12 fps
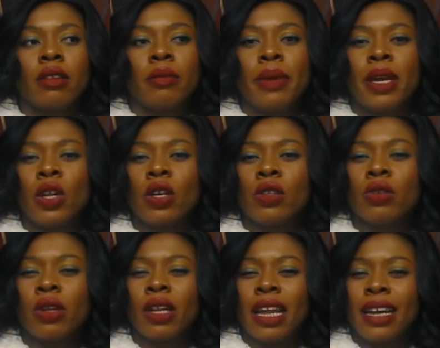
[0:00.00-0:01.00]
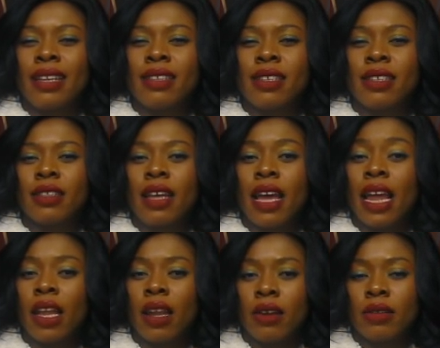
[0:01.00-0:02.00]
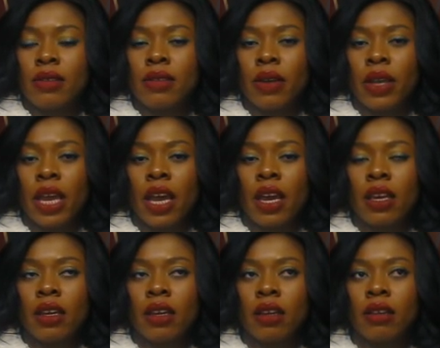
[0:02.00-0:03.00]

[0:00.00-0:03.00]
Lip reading: but not to lighten a lot, okay?